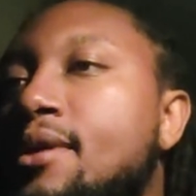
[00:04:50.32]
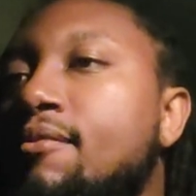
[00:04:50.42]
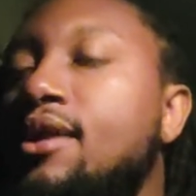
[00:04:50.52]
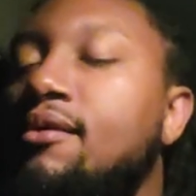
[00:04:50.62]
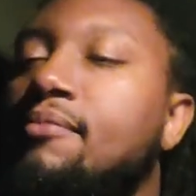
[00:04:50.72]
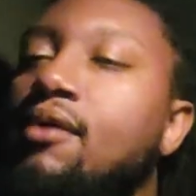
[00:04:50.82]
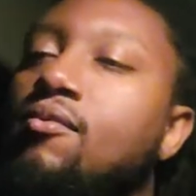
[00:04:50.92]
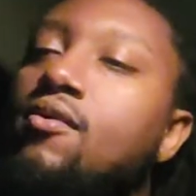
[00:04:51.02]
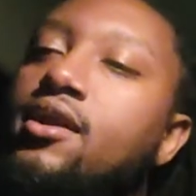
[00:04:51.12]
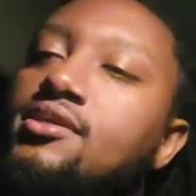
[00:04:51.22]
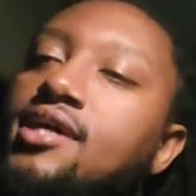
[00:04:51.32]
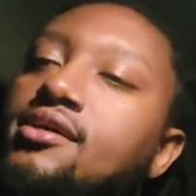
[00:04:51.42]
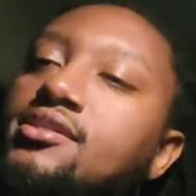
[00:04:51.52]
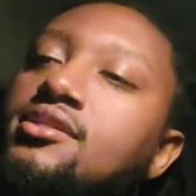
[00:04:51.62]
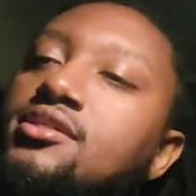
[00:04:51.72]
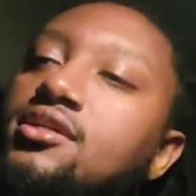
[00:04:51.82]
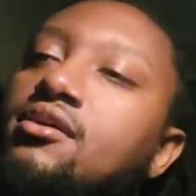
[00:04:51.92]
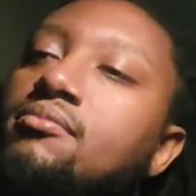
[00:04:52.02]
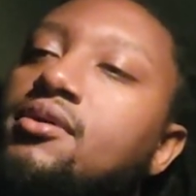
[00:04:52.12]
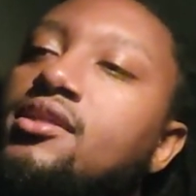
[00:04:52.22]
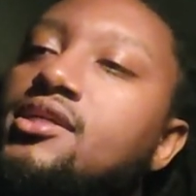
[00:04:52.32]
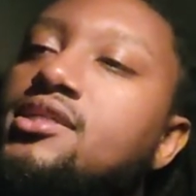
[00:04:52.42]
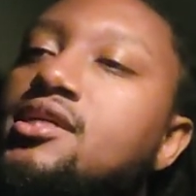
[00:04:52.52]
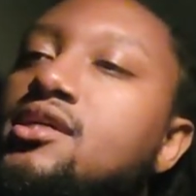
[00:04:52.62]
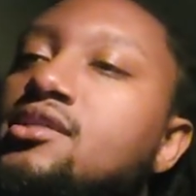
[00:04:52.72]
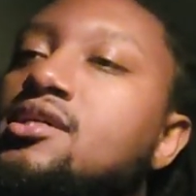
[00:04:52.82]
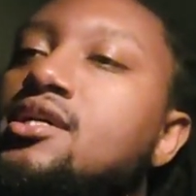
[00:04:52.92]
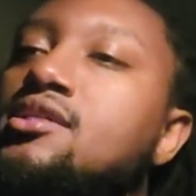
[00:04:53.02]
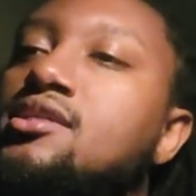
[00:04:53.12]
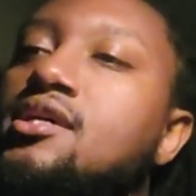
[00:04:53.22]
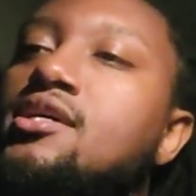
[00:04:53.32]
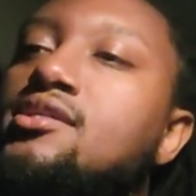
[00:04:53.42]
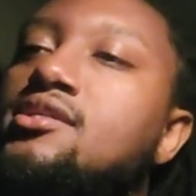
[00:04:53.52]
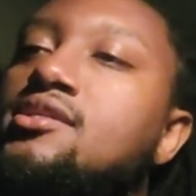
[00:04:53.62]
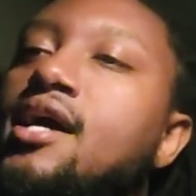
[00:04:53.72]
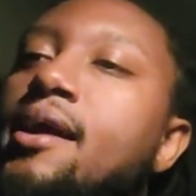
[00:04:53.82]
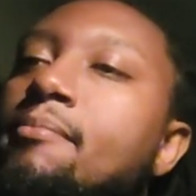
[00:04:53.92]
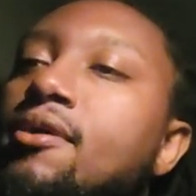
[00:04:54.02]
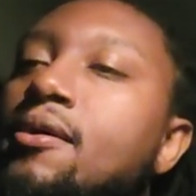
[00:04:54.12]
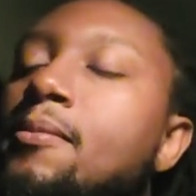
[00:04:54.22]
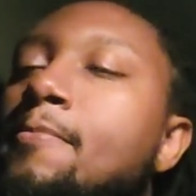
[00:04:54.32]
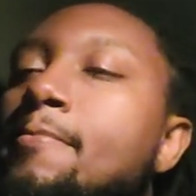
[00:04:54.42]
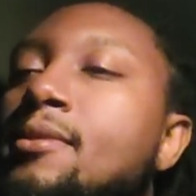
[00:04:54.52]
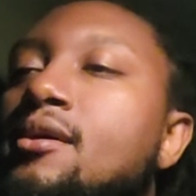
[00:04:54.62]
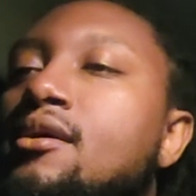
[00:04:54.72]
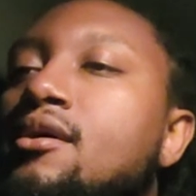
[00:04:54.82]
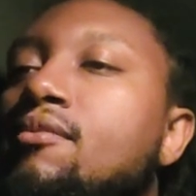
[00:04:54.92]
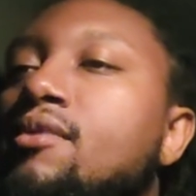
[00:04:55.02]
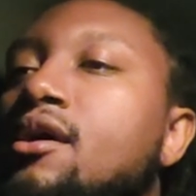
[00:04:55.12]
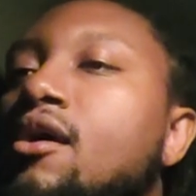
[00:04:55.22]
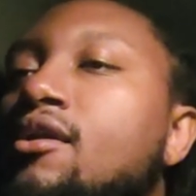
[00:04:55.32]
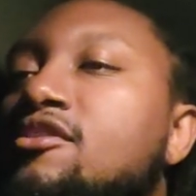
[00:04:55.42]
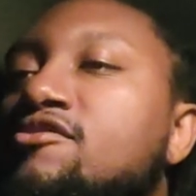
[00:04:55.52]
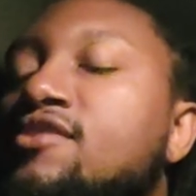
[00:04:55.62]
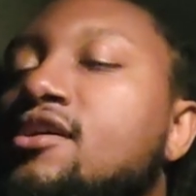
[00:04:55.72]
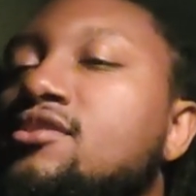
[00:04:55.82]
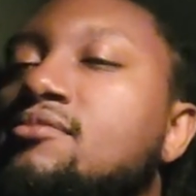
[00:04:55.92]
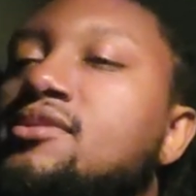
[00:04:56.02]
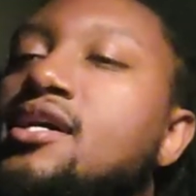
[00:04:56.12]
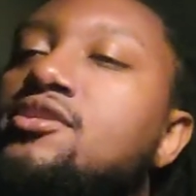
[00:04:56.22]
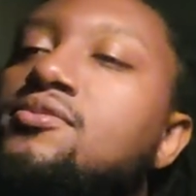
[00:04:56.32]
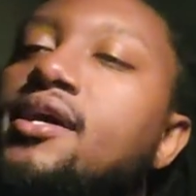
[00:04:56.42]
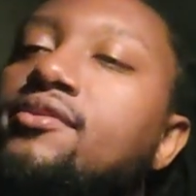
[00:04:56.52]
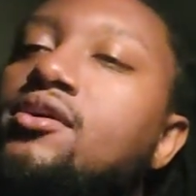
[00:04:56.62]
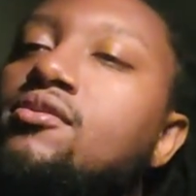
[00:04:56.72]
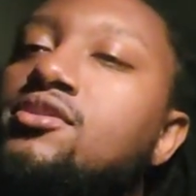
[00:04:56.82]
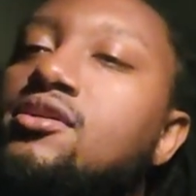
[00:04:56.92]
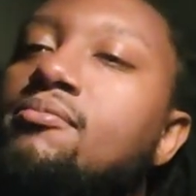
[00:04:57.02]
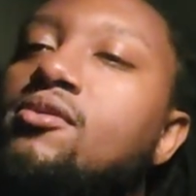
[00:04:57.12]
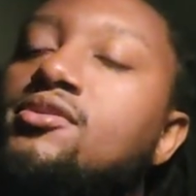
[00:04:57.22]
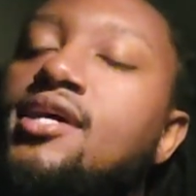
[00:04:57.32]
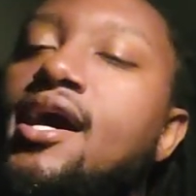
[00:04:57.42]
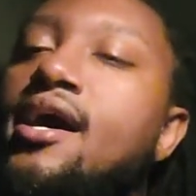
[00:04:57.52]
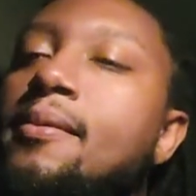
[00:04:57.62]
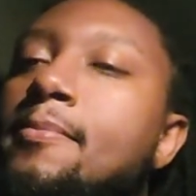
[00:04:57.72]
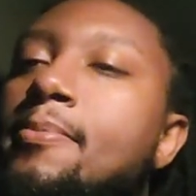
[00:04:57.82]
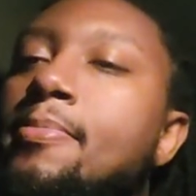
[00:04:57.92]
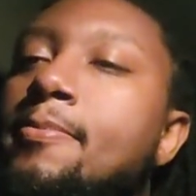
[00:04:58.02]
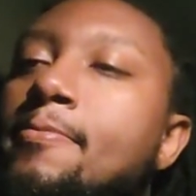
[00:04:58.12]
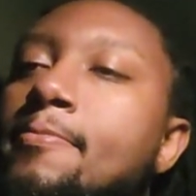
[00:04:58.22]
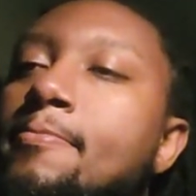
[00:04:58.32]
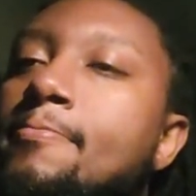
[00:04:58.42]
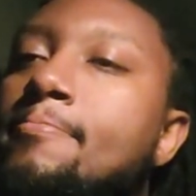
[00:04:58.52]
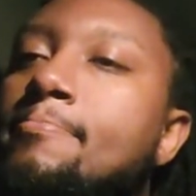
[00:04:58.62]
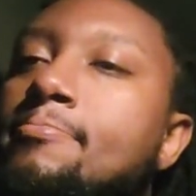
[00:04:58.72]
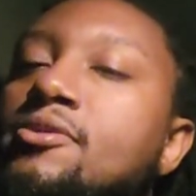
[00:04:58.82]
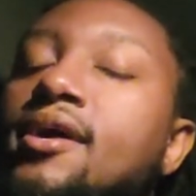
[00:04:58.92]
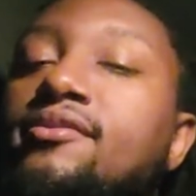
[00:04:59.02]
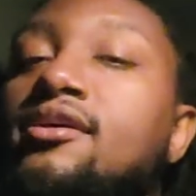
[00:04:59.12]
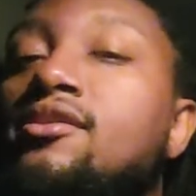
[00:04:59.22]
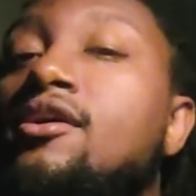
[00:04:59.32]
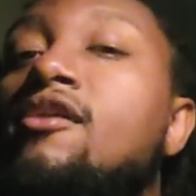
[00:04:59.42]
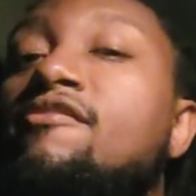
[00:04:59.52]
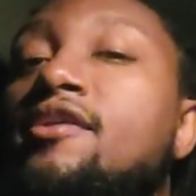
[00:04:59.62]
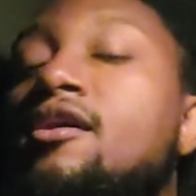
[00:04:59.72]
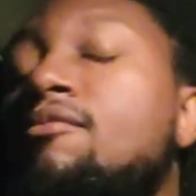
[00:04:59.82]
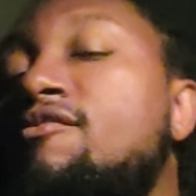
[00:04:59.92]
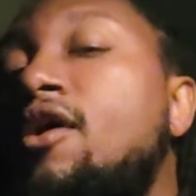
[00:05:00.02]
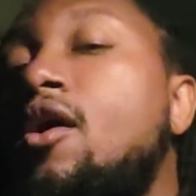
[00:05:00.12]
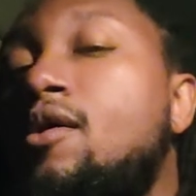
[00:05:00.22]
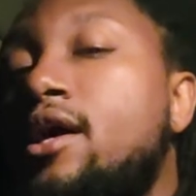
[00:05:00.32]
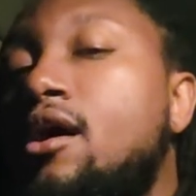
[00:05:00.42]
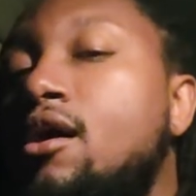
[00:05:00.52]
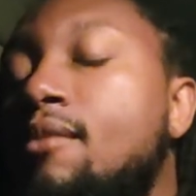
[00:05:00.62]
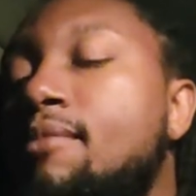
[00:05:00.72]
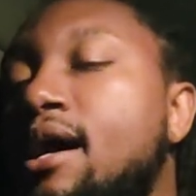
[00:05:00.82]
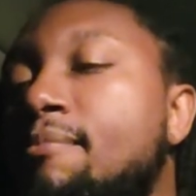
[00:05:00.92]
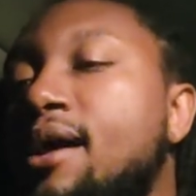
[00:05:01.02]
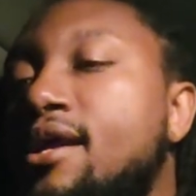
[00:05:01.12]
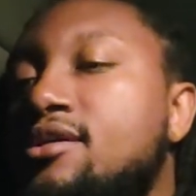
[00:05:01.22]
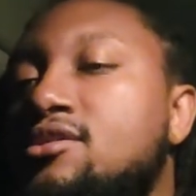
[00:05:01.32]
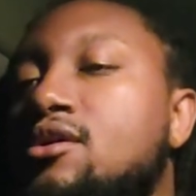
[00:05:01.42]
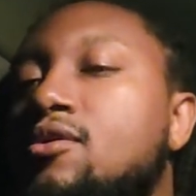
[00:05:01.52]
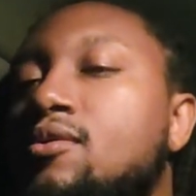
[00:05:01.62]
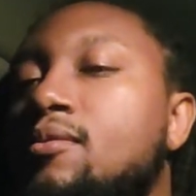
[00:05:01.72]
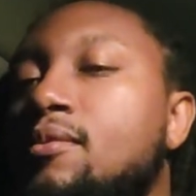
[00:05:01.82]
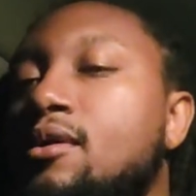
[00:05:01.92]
And when my warnings out to these young brothers is like, bro, when all else fails, sometimes you have to go to the Most High You have to love Him with all that heart, mind, body, and soul.